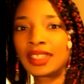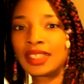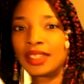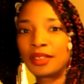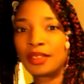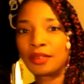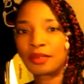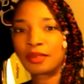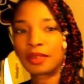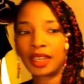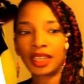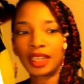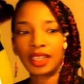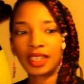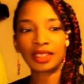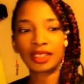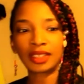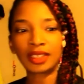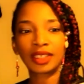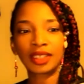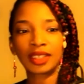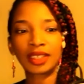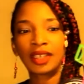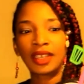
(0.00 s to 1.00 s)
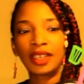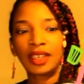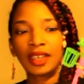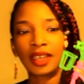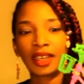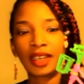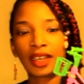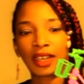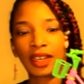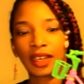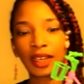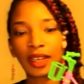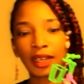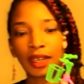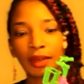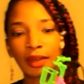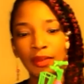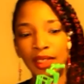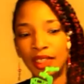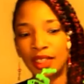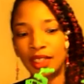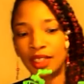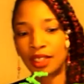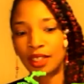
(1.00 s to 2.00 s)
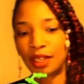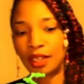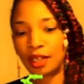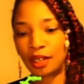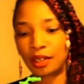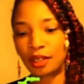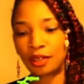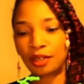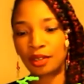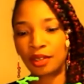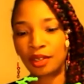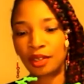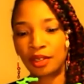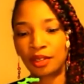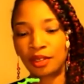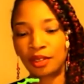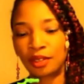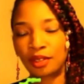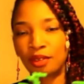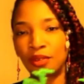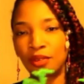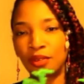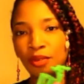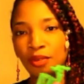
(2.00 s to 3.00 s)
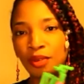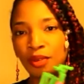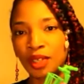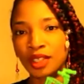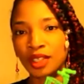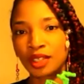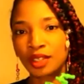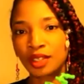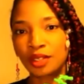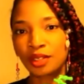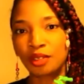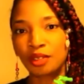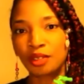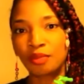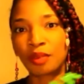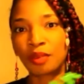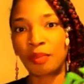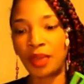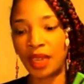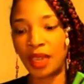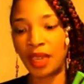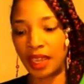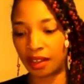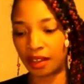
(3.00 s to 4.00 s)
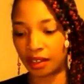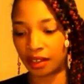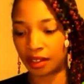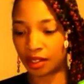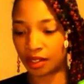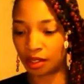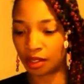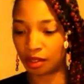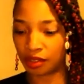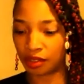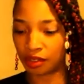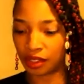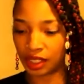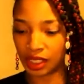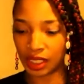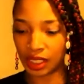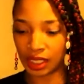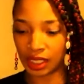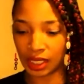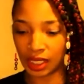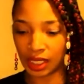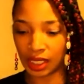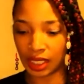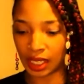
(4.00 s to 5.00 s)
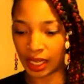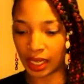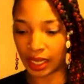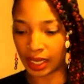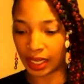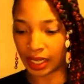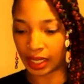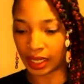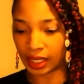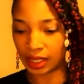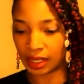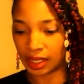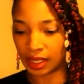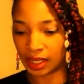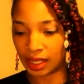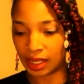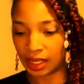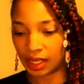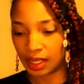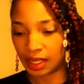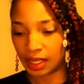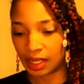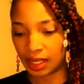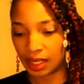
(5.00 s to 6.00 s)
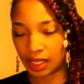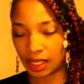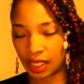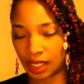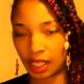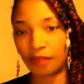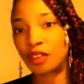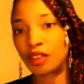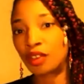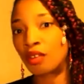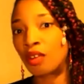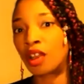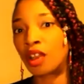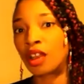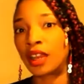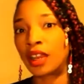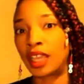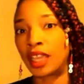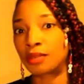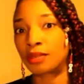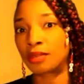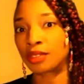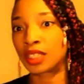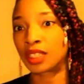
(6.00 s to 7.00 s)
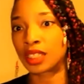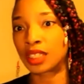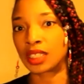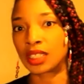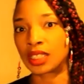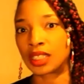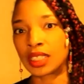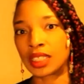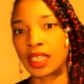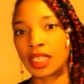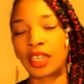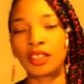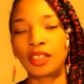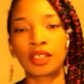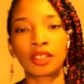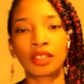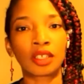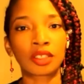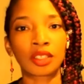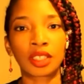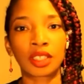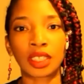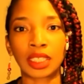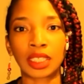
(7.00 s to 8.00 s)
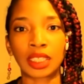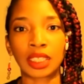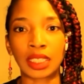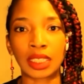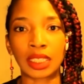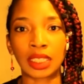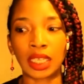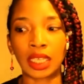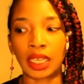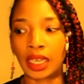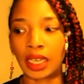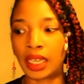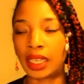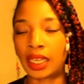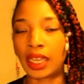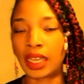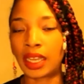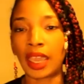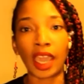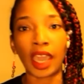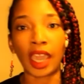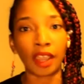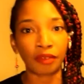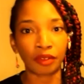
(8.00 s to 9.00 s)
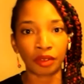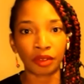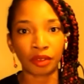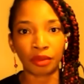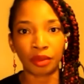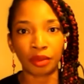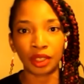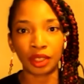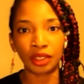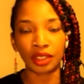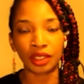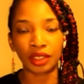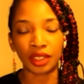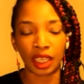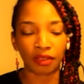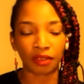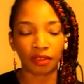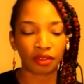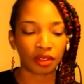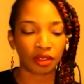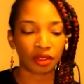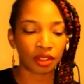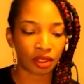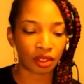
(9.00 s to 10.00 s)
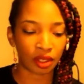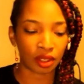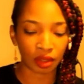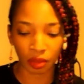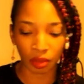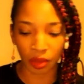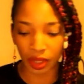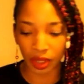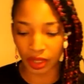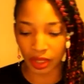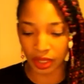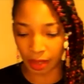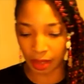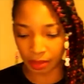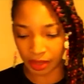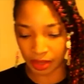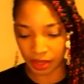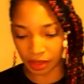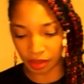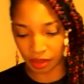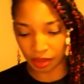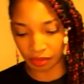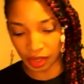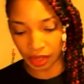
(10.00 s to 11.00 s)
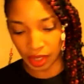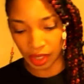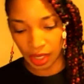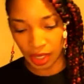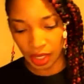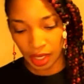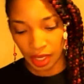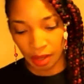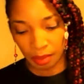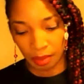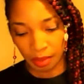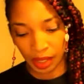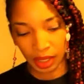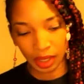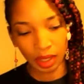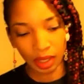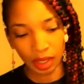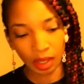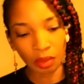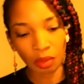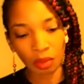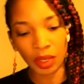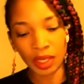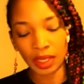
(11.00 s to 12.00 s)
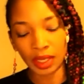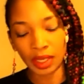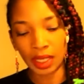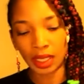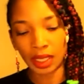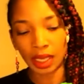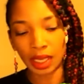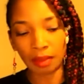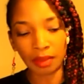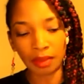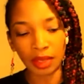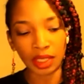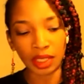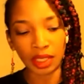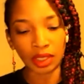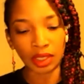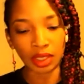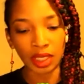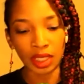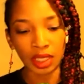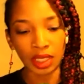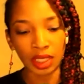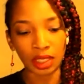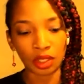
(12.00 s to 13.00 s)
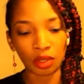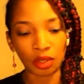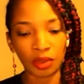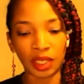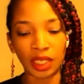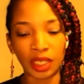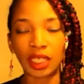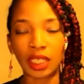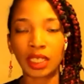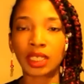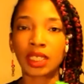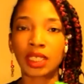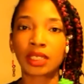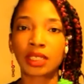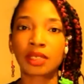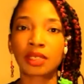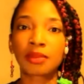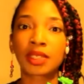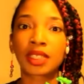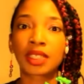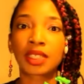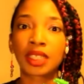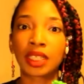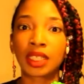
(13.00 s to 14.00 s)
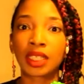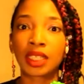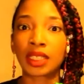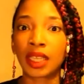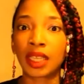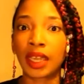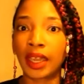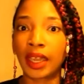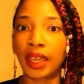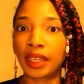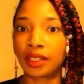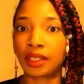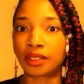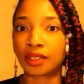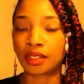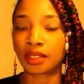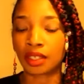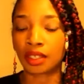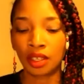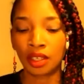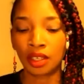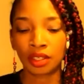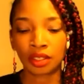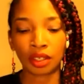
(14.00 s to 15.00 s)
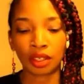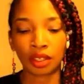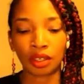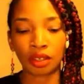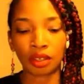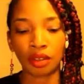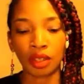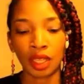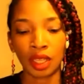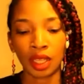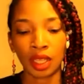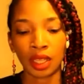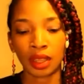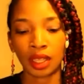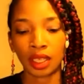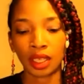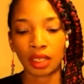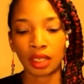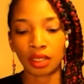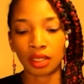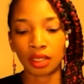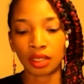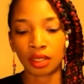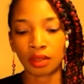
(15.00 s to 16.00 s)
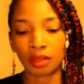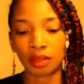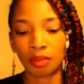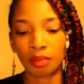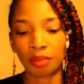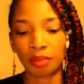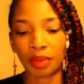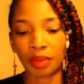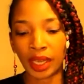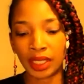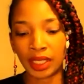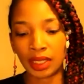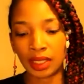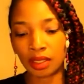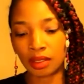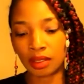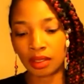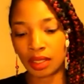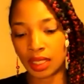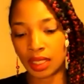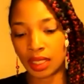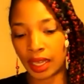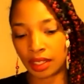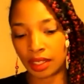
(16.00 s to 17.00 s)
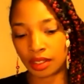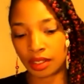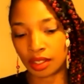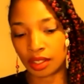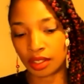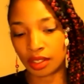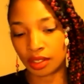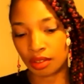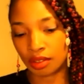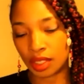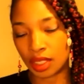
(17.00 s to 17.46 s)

right? So you want to prepare. So if you look at the guide, if you are able to look at the guide, you can also look at this guide afterwards, after the workshop is over. But one thing I mentioned is you want to get some studded tires. So there's bicycle tires that you can